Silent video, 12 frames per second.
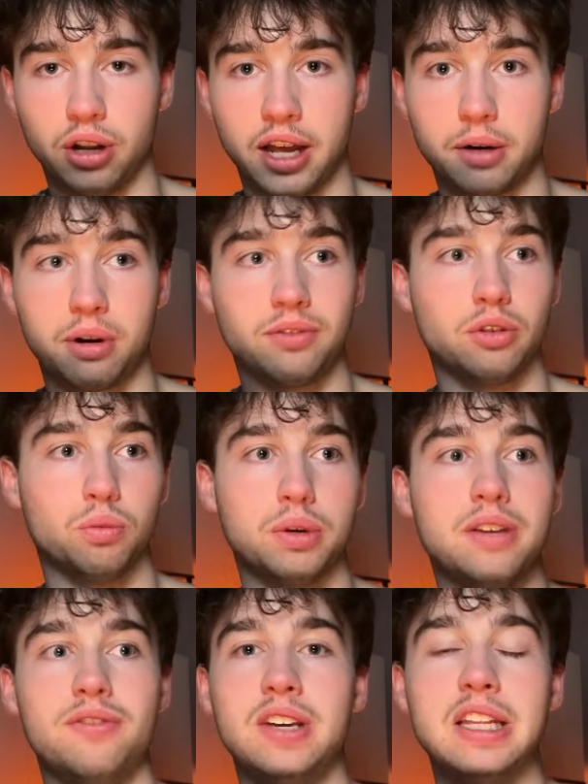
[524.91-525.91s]
I don't have to
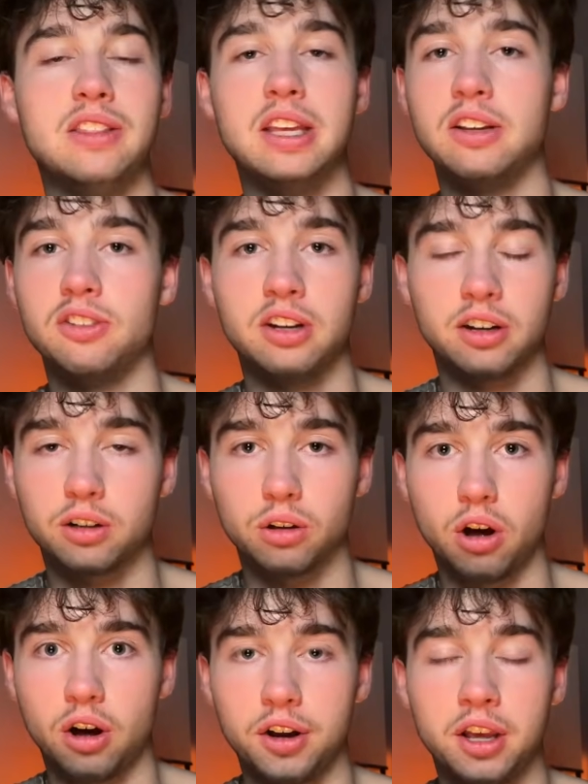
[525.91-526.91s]
refeed things into
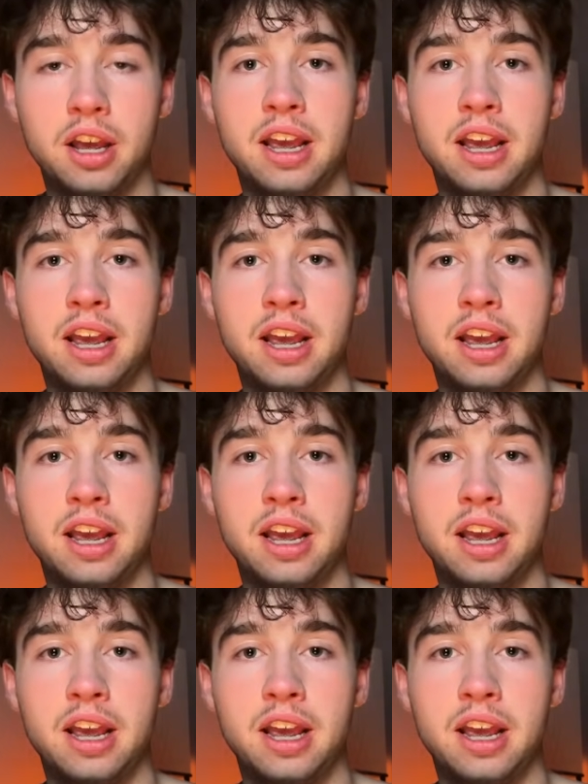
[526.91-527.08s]
Claude.